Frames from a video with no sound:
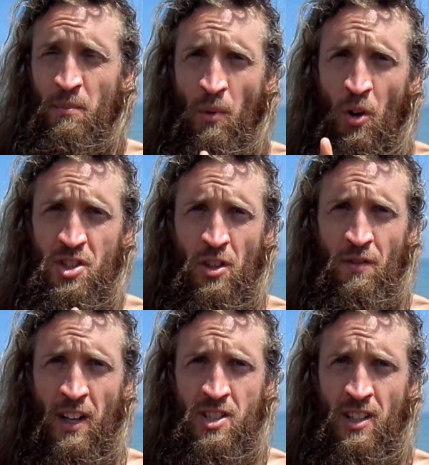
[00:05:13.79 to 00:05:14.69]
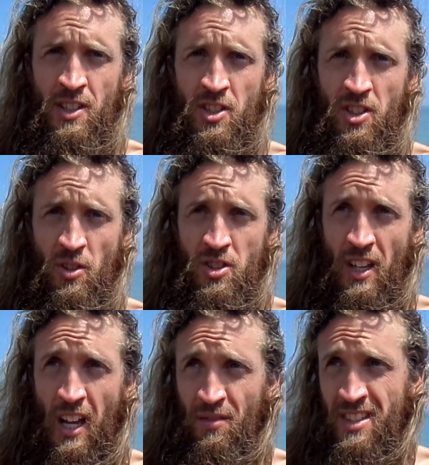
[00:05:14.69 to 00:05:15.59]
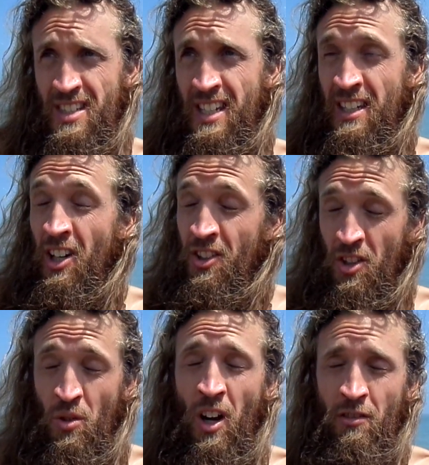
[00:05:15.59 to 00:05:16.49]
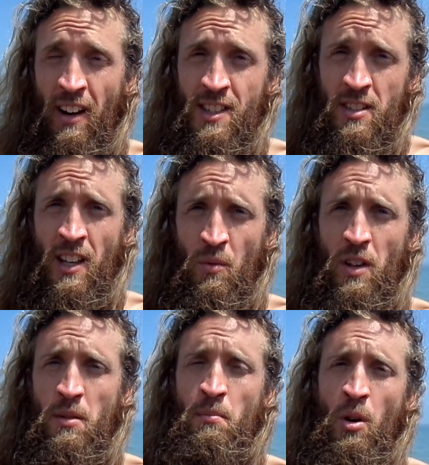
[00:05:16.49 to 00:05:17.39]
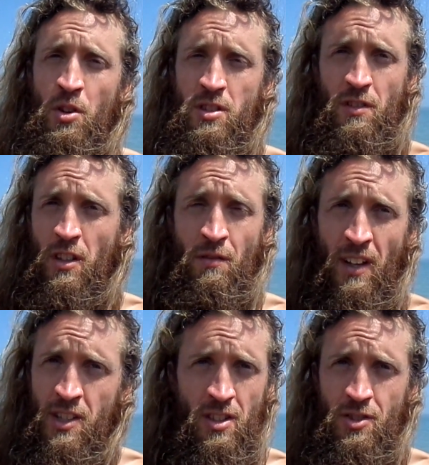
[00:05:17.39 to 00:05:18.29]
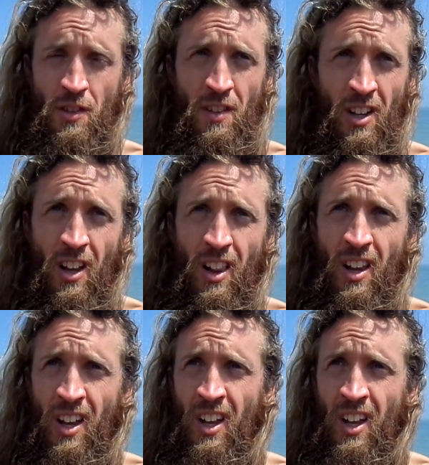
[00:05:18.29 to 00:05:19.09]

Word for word: Most conventional institutes, I have to say, I do not resonate with most of the conventional stuff at all.